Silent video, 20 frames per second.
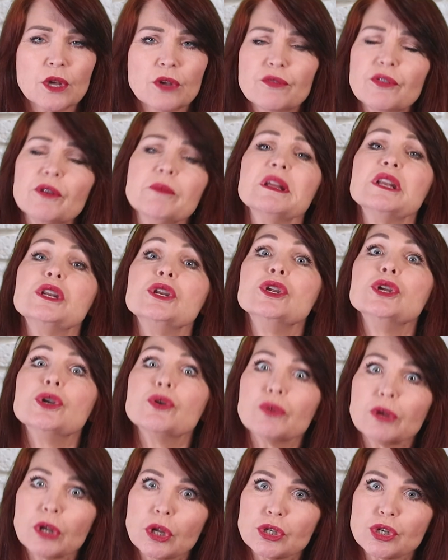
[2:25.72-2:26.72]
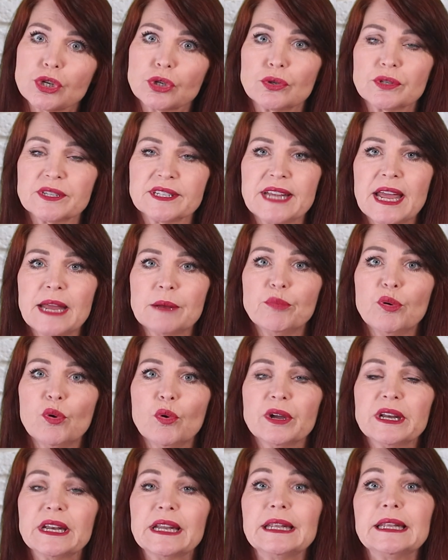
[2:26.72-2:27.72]
From a neurological
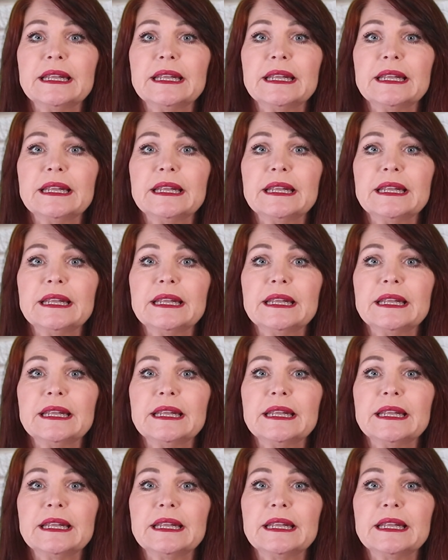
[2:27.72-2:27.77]
standpoint,